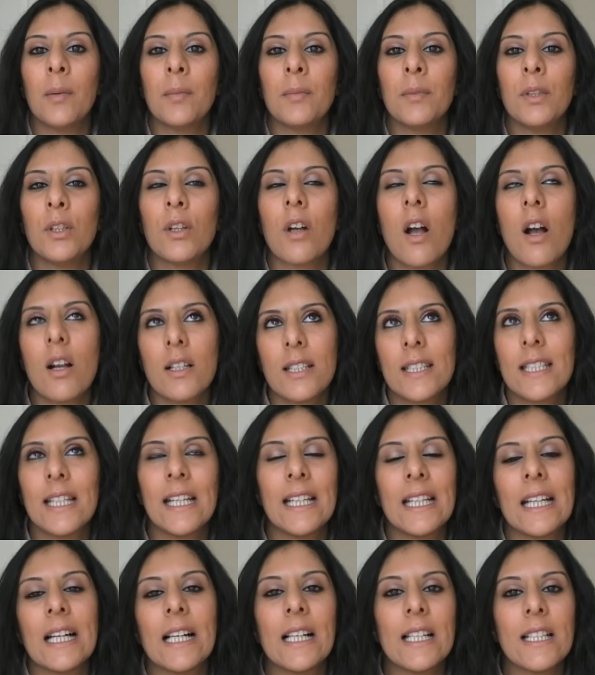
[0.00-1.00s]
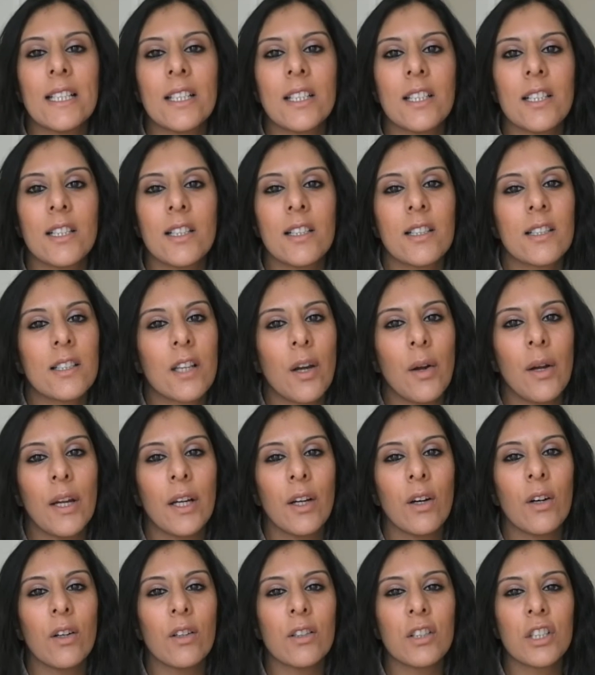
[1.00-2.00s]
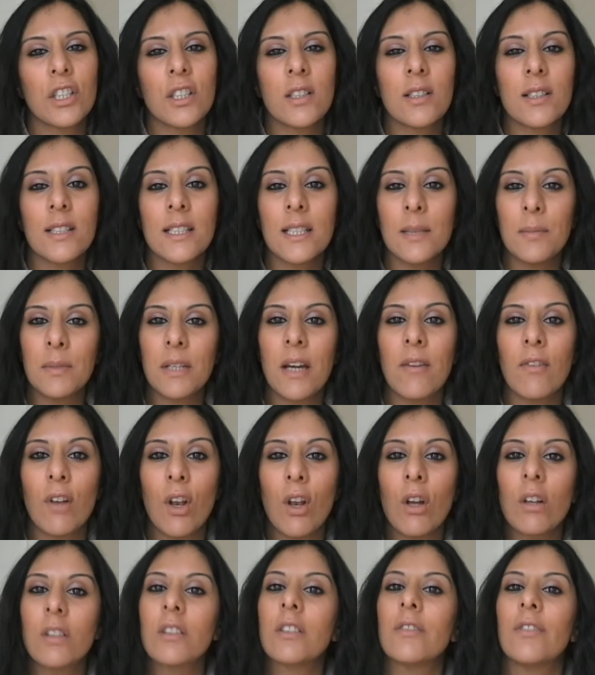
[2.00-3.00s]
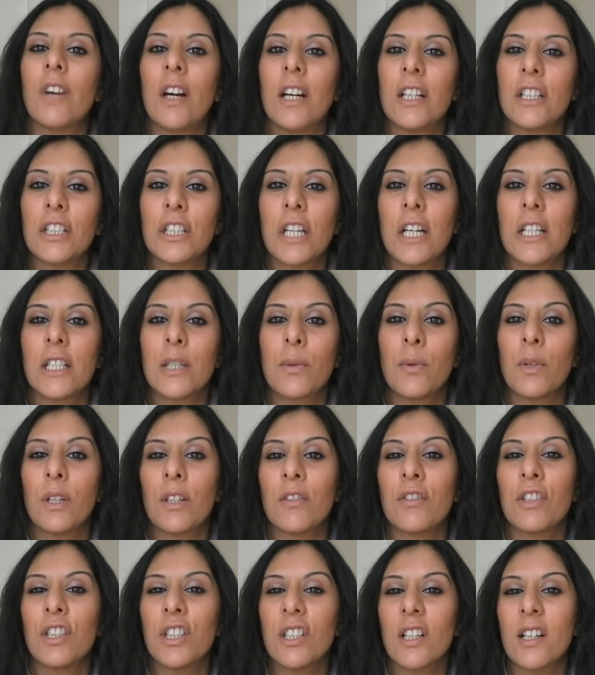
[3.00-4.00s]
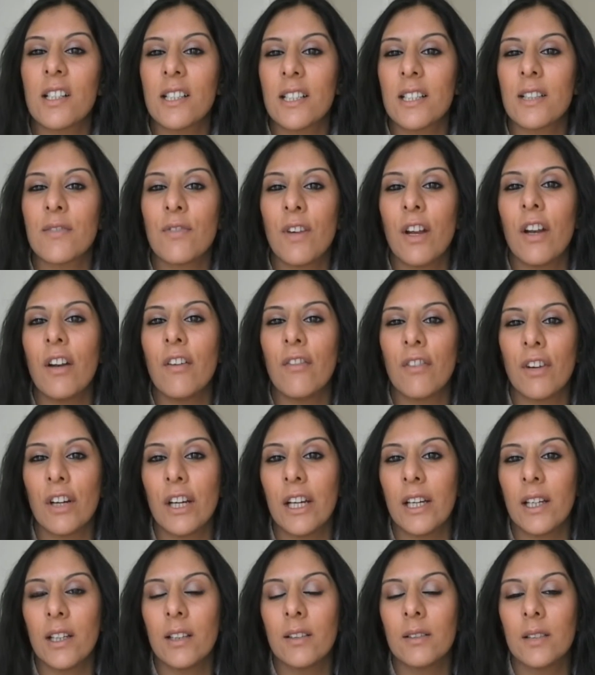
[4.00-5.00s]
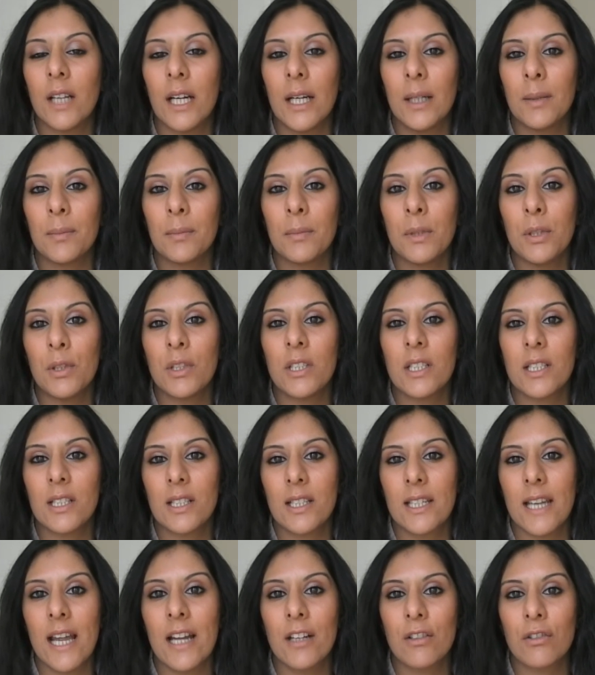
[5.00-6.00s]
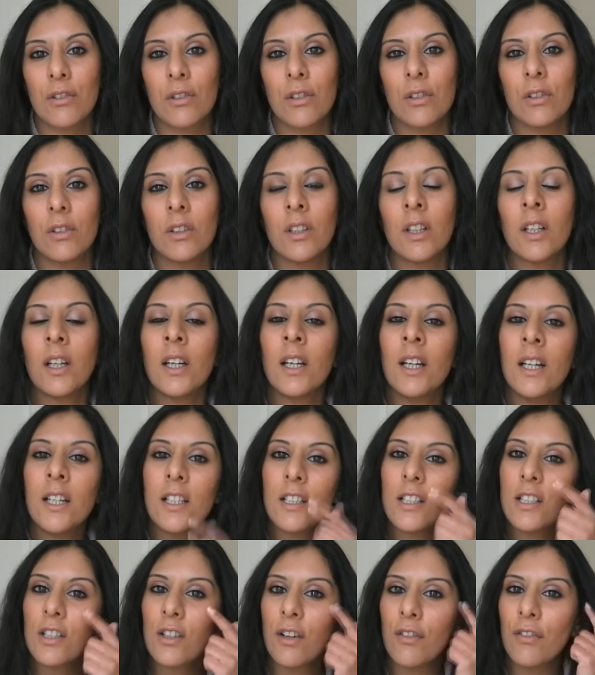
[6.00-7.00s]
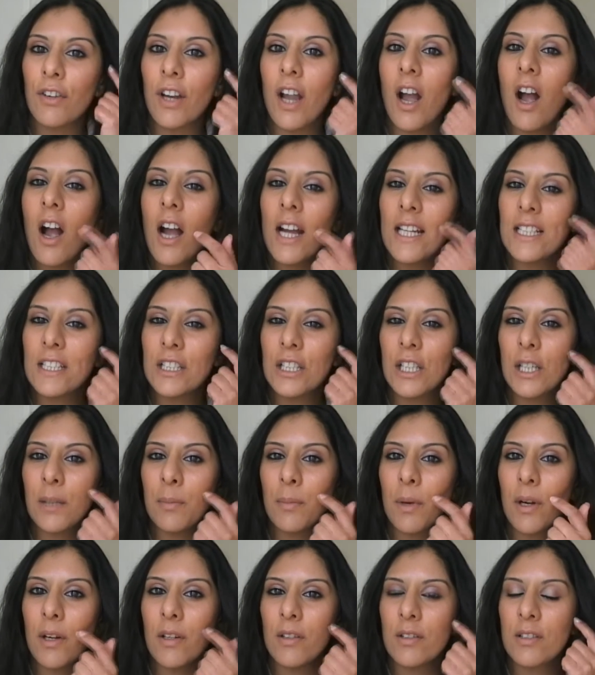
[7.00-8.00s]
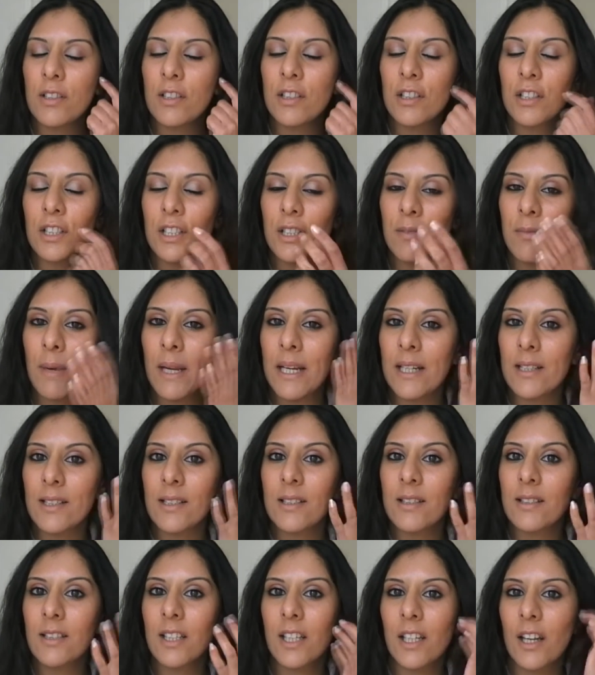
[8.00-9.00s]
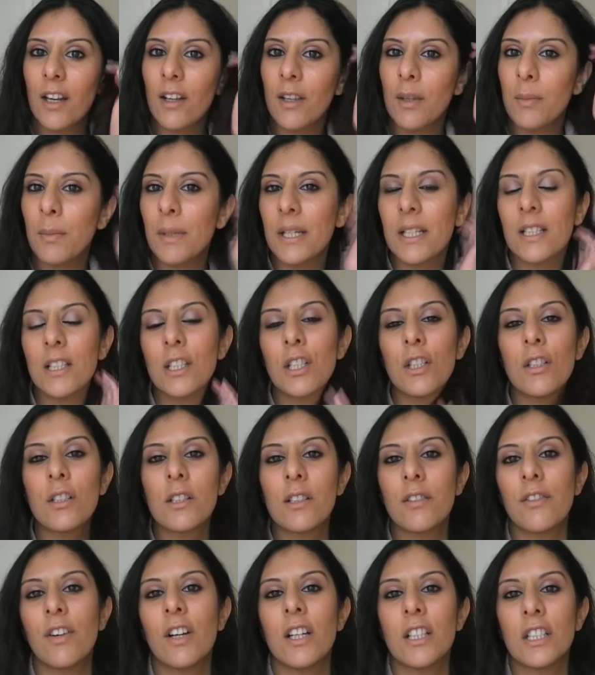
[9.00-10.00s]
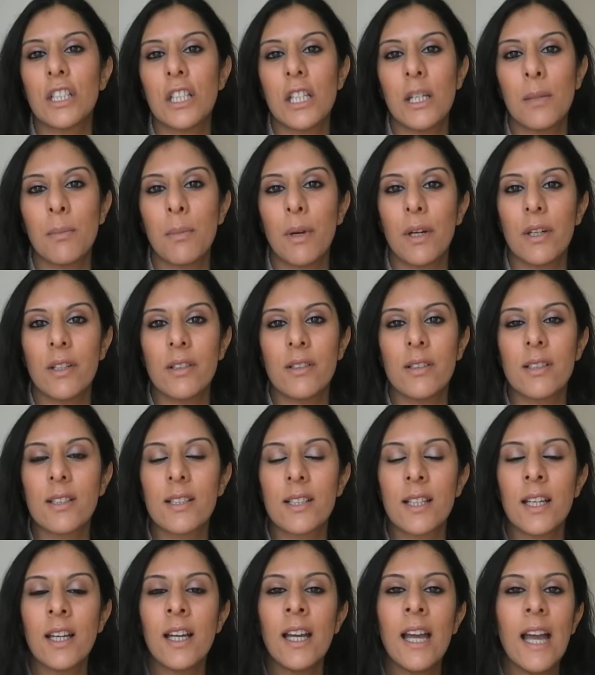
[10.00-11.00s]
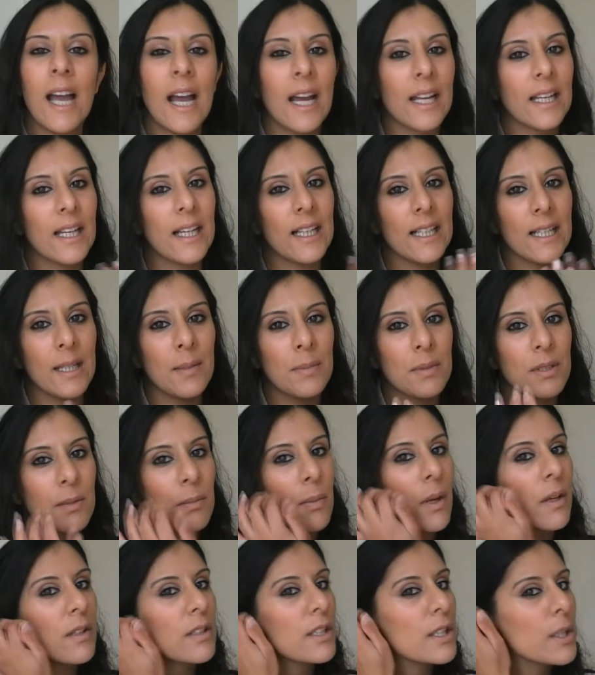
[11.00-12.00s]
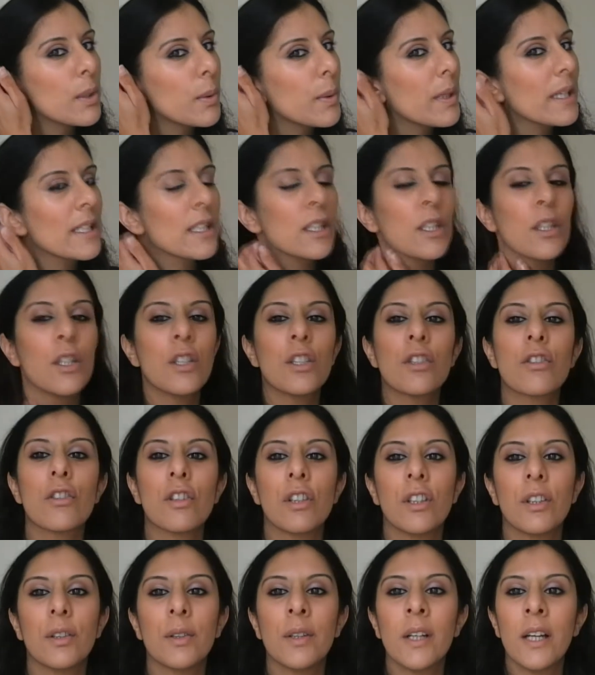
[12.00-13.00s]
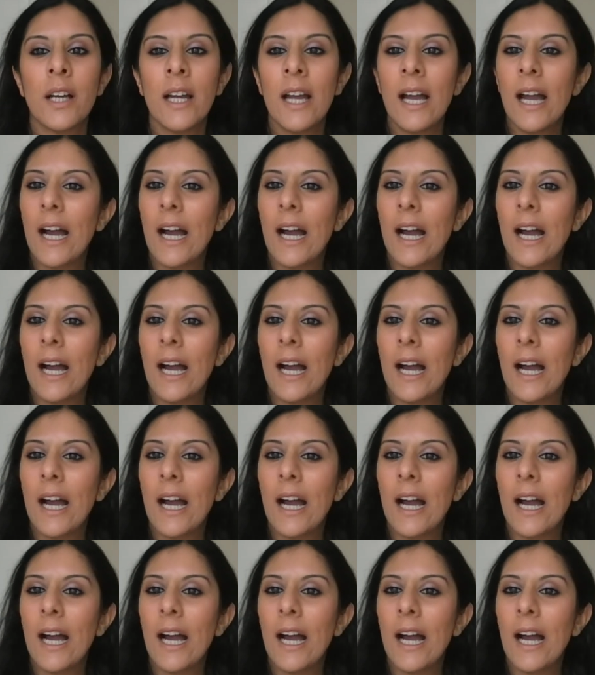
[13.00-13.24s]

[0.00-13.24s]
You can't see any glitters going on. She doesn't seem to have a lot of eyeshadow on. If she does, it's very muted and natural. She's got very high cheekbones, so she makes, the biggest use of her cheekbones, and her lips are mostly always neutral.